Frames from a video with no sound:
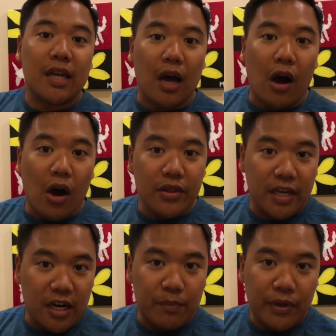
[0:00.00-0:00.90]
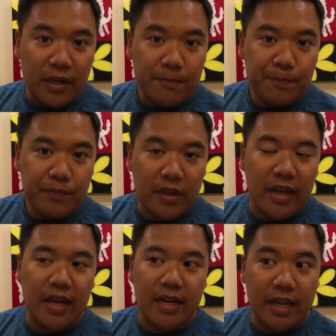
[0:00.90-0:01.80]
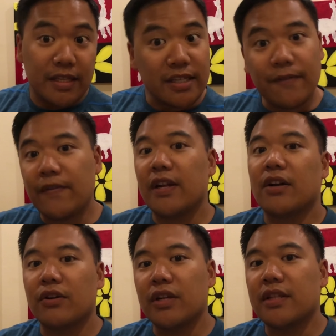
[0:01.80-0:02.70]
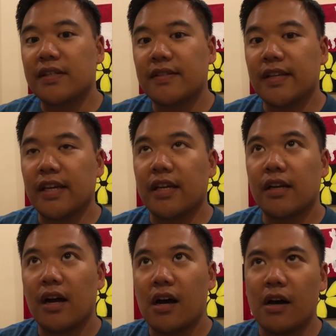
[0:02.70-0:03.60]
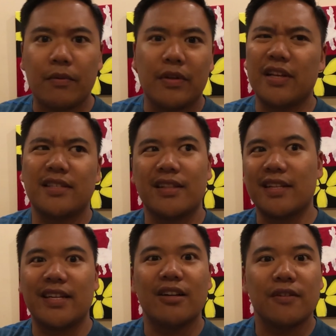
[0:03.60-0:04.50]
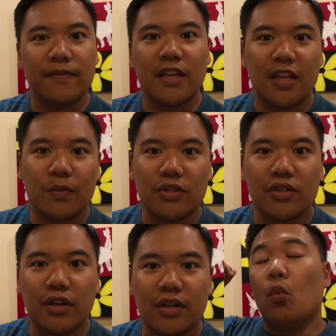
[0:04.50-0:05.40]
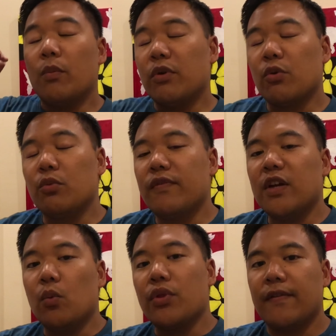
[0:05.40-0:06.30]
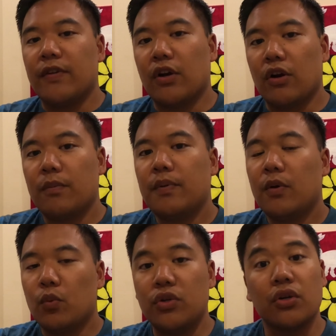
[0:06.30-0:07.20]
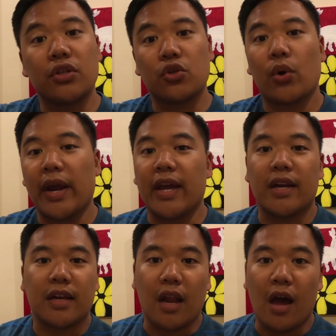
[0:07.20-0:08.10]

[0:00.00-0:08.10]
on the airplane, and it did fit underneath the seat, at least on the Delta flight that we took. When we were moving with Europe, we took the train.